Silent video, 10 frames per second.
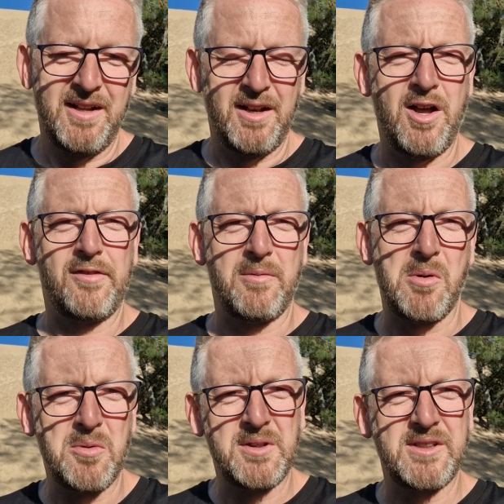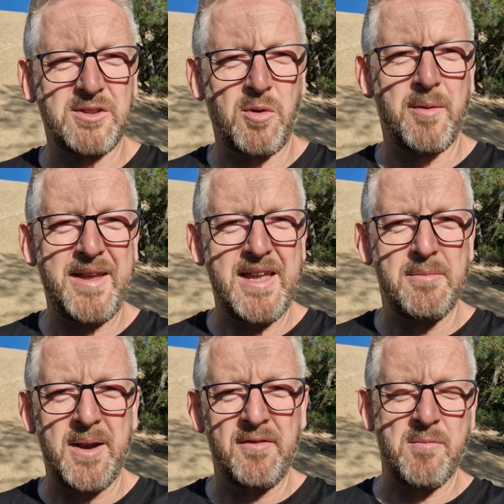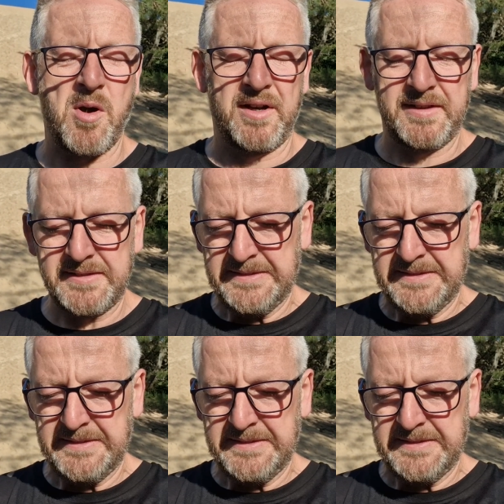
laughable because that's why we're here, but never mind.